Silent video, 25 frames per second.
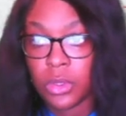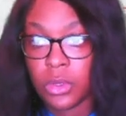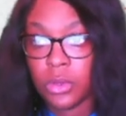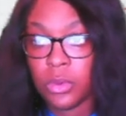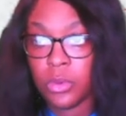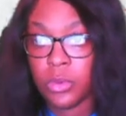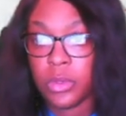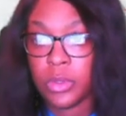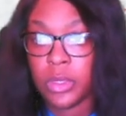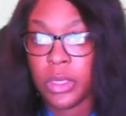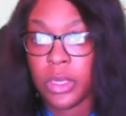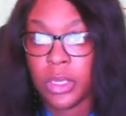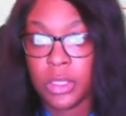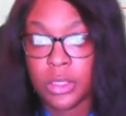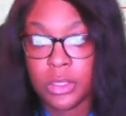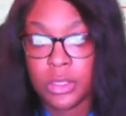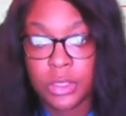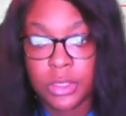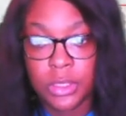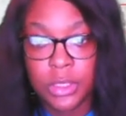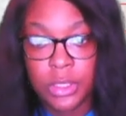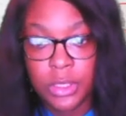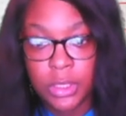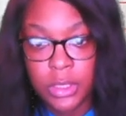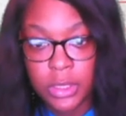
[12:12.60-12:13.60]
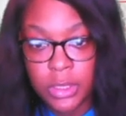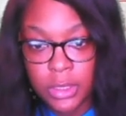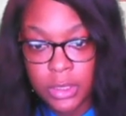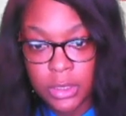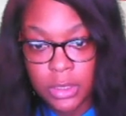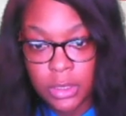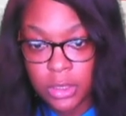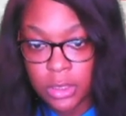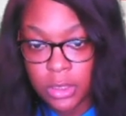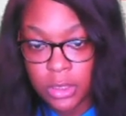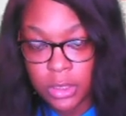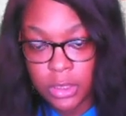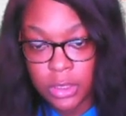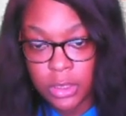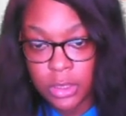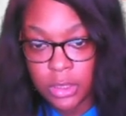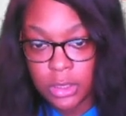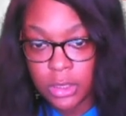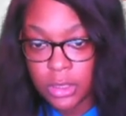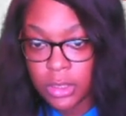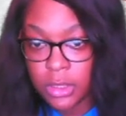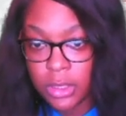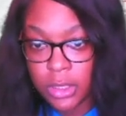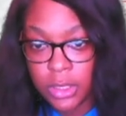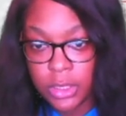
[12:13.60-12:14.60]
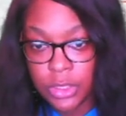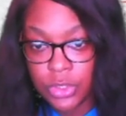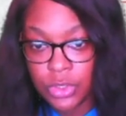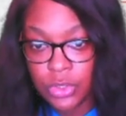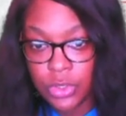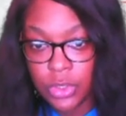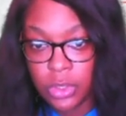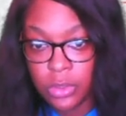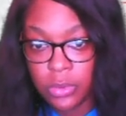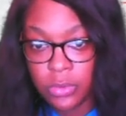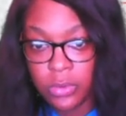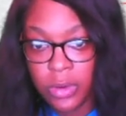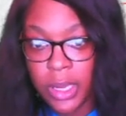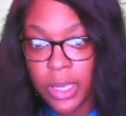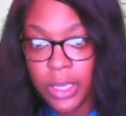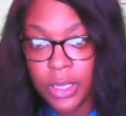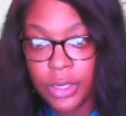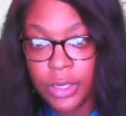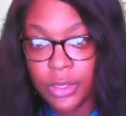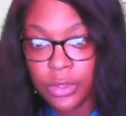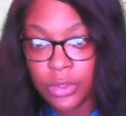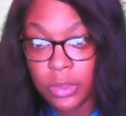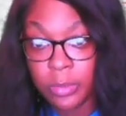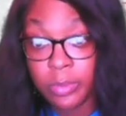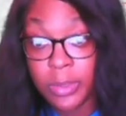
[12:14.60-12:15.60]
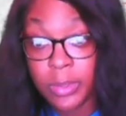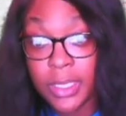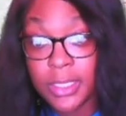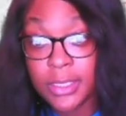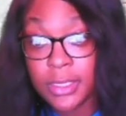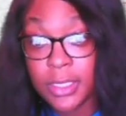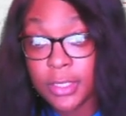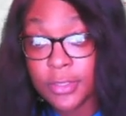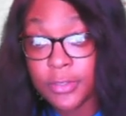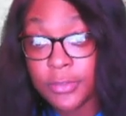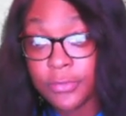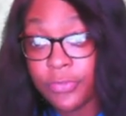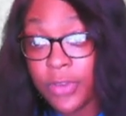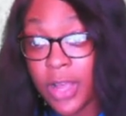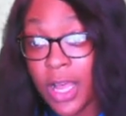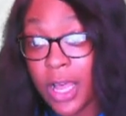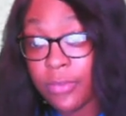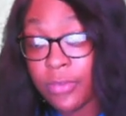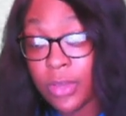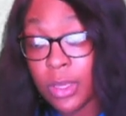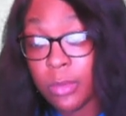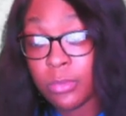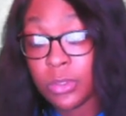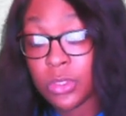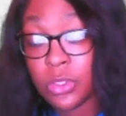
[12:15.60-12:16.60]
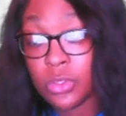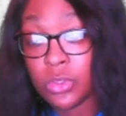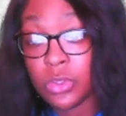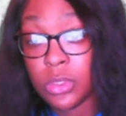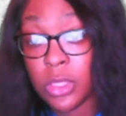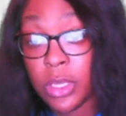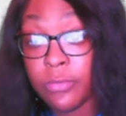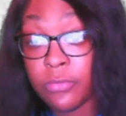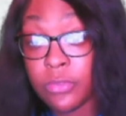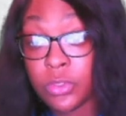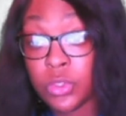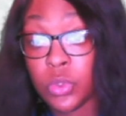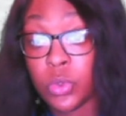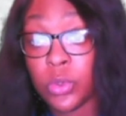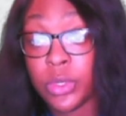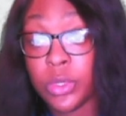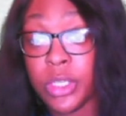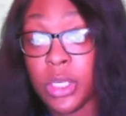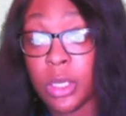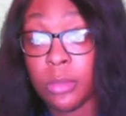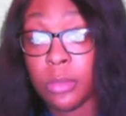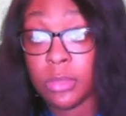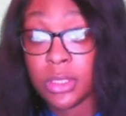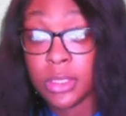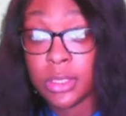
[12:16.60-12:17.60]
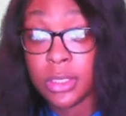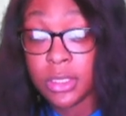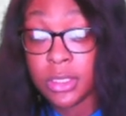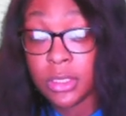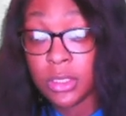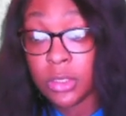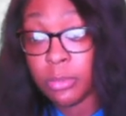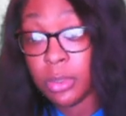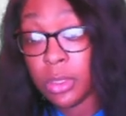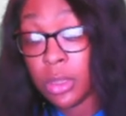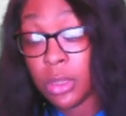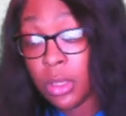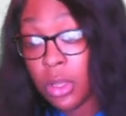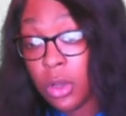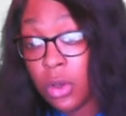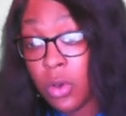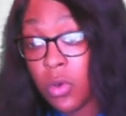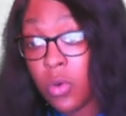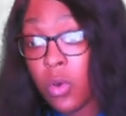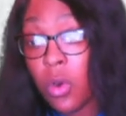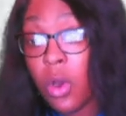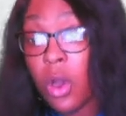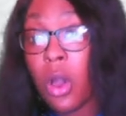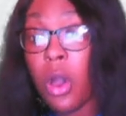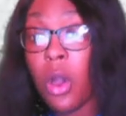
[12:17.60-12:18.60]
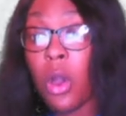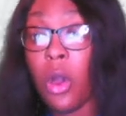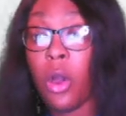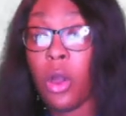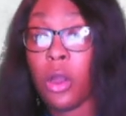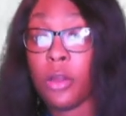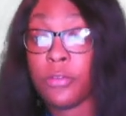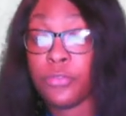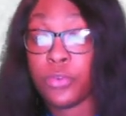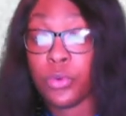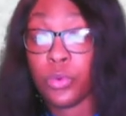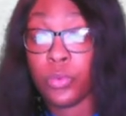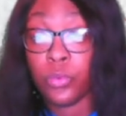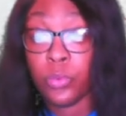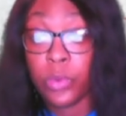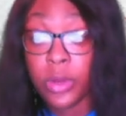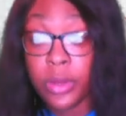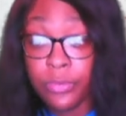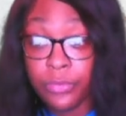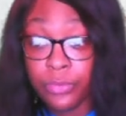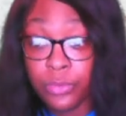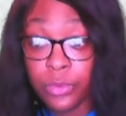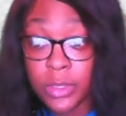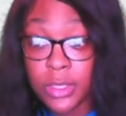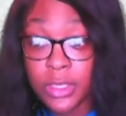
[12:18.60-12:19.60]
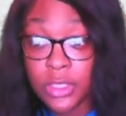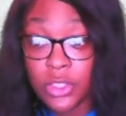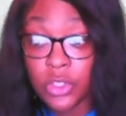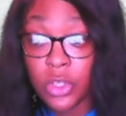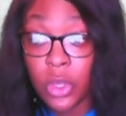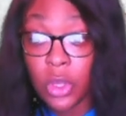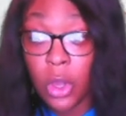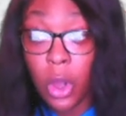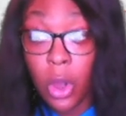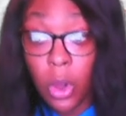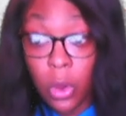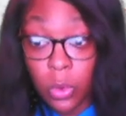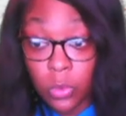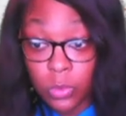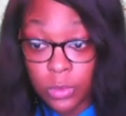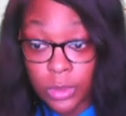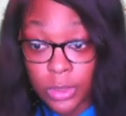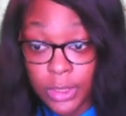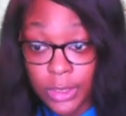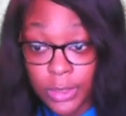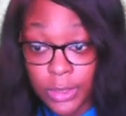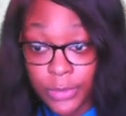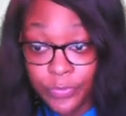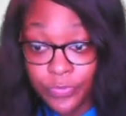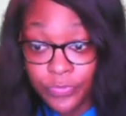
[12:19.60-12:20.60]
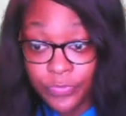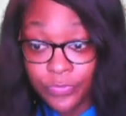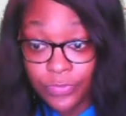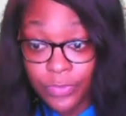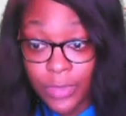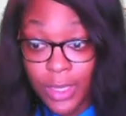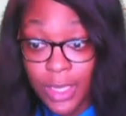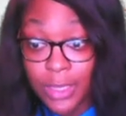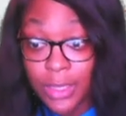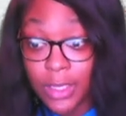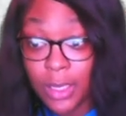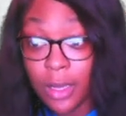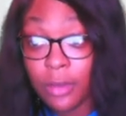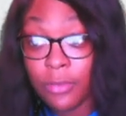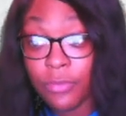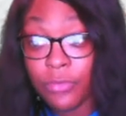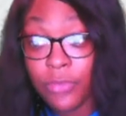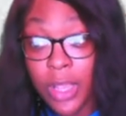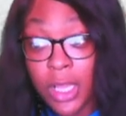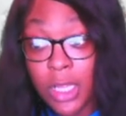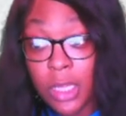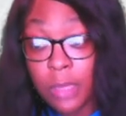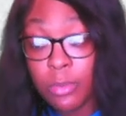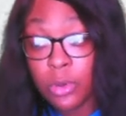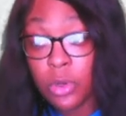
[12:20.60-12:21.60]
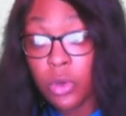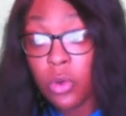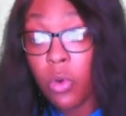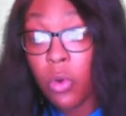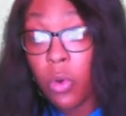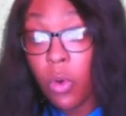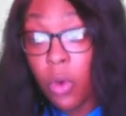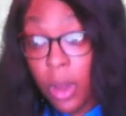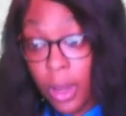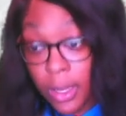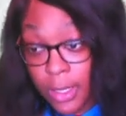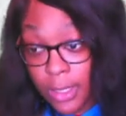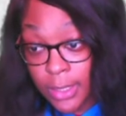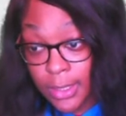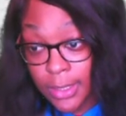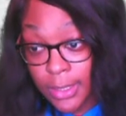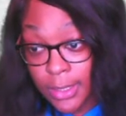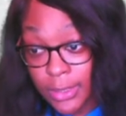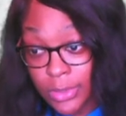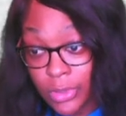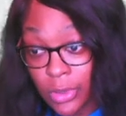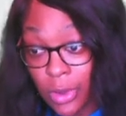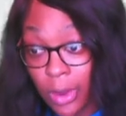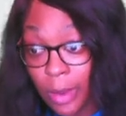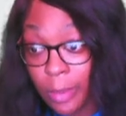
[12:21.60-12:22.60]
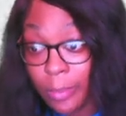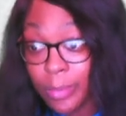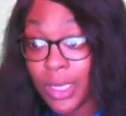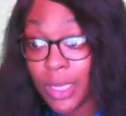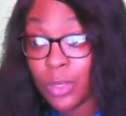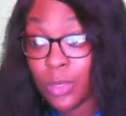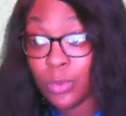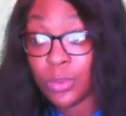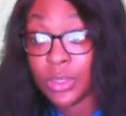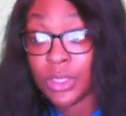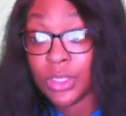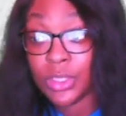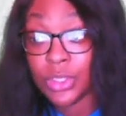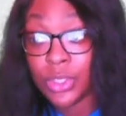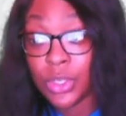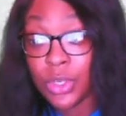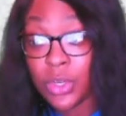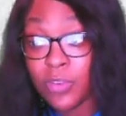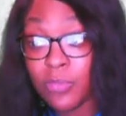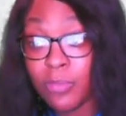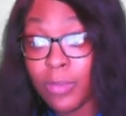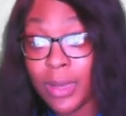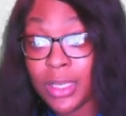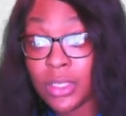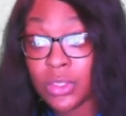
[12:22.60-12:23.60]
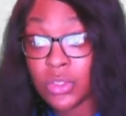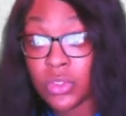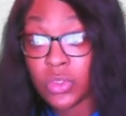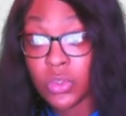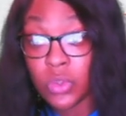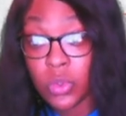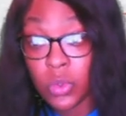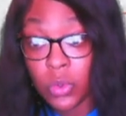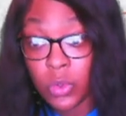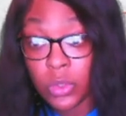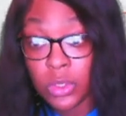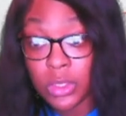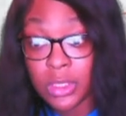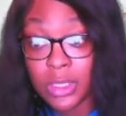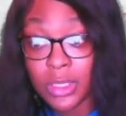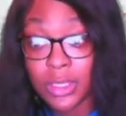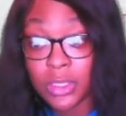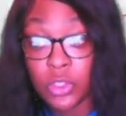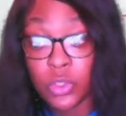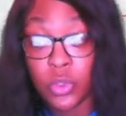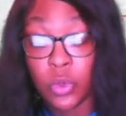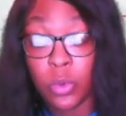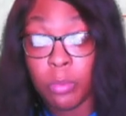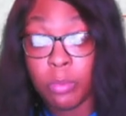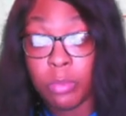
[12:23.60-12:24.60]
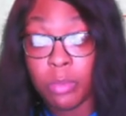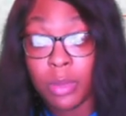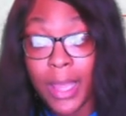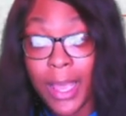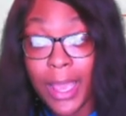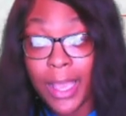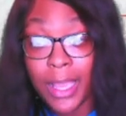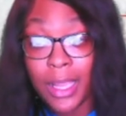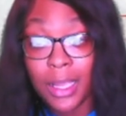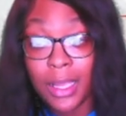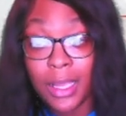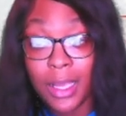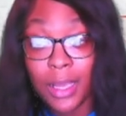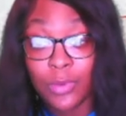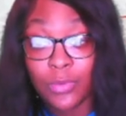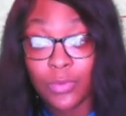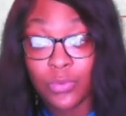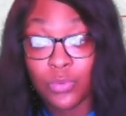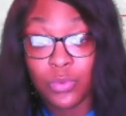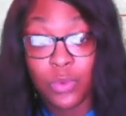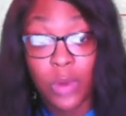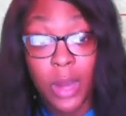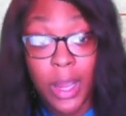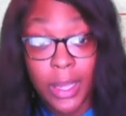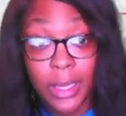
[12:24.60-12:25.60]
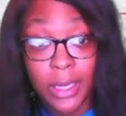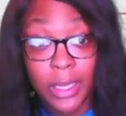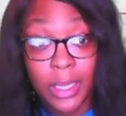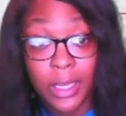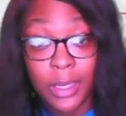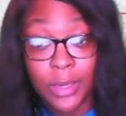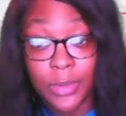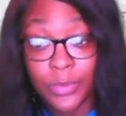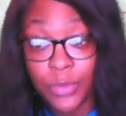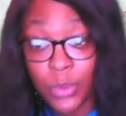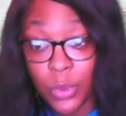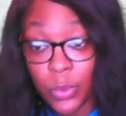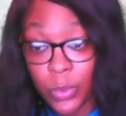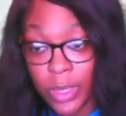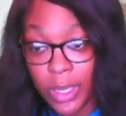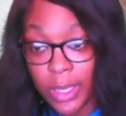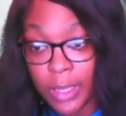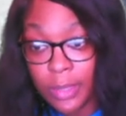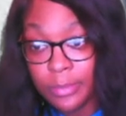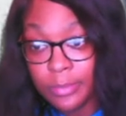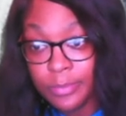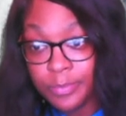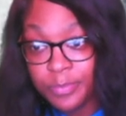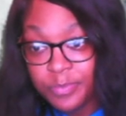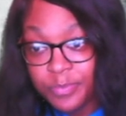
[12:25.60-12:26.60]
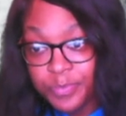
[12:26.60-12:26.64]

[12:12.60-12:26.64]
Okay, see, and it look it, lets you know right here the PlayStation 5 inventory numbers listed below are for reference only. The available quantities are being reserved by the stores until Black Friday. Okay,